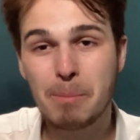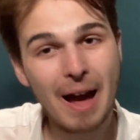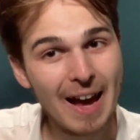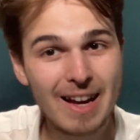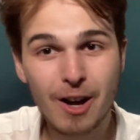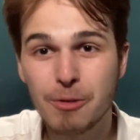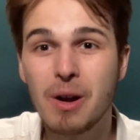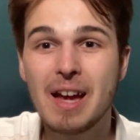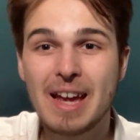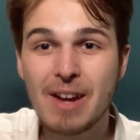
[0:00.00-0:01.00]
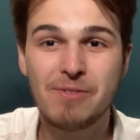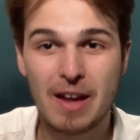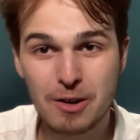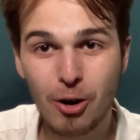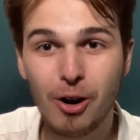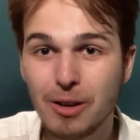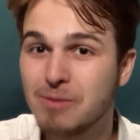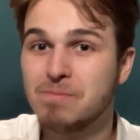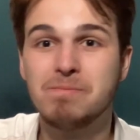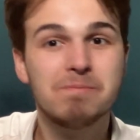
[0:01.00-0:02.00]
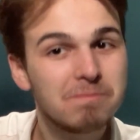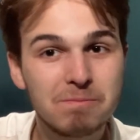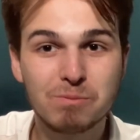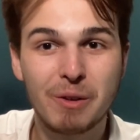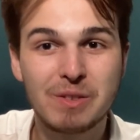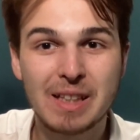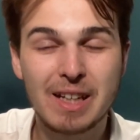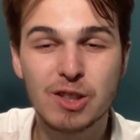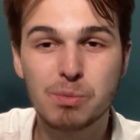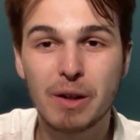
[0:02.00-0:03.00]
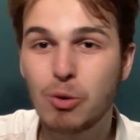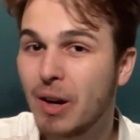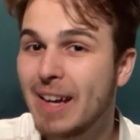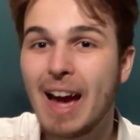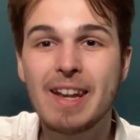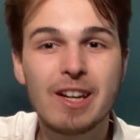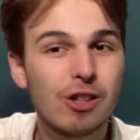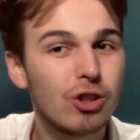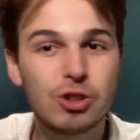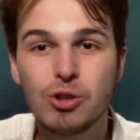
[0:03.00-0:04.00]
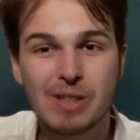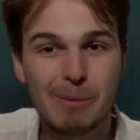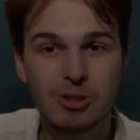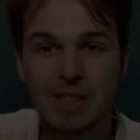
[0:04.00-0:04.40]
But hey ho, if they're not, we've seen it in sprint quali, and then you just choose Hamilton